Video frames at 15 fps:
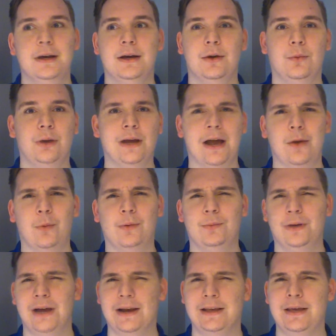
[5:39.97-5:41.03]
we
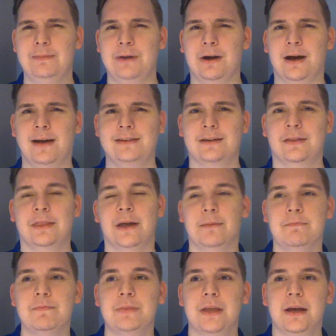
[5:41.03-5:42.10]
gotta keep our eyes on
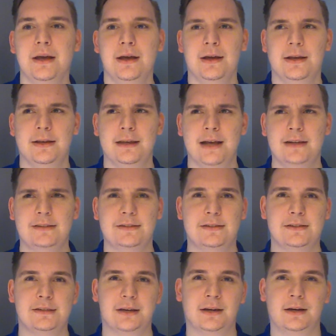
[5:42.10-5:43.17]
them.
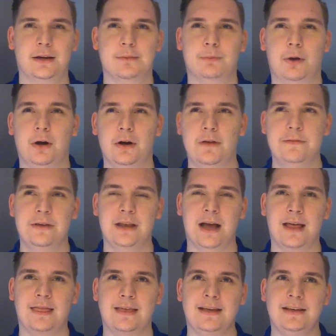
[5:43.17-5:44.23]
Next part of it,
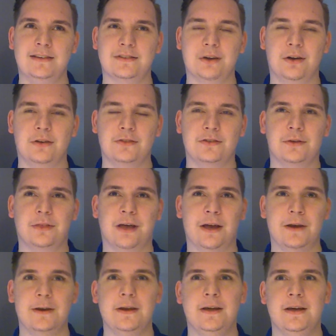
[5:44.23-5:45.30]
I think, is also
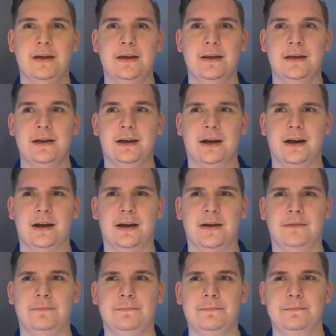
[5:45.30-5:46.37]
that
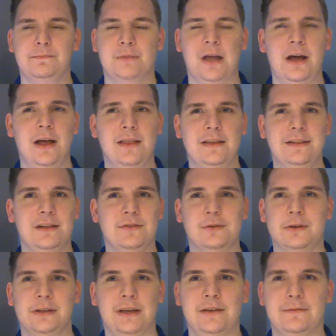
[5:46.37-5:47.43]
I think that's
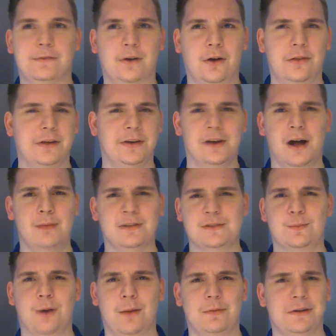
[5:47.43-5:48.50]
really it for all the
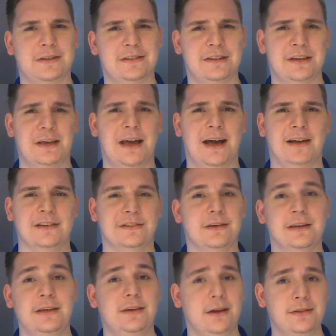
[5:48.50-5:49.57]
anomalous properties he has.
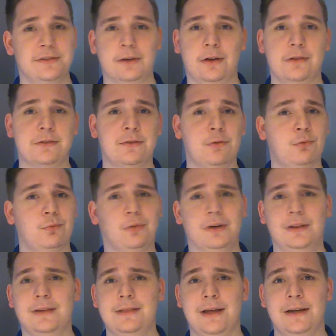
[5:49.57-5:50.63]
He does also
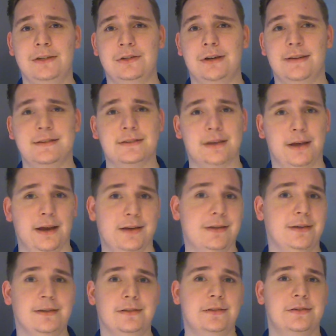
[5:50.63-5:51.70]
really like chess
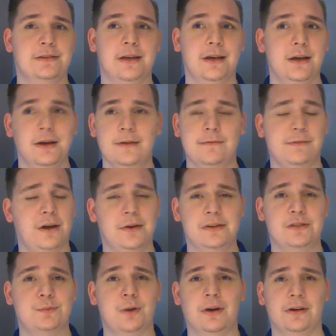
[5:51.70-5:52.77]
and is very
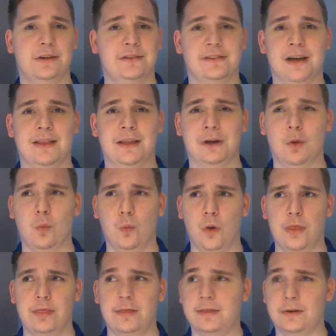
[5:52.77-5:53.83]
smart. He's got like a
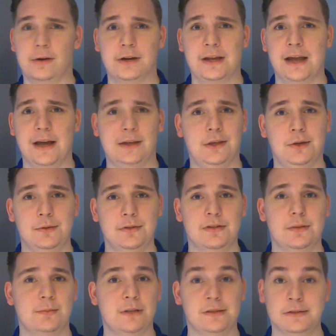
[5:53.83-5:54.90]
130 IQ or
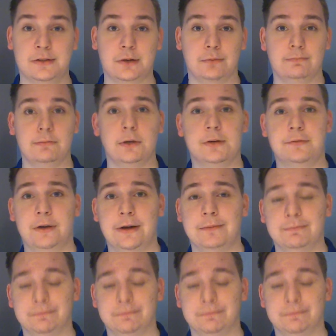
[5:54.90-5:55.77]
something, so good for him.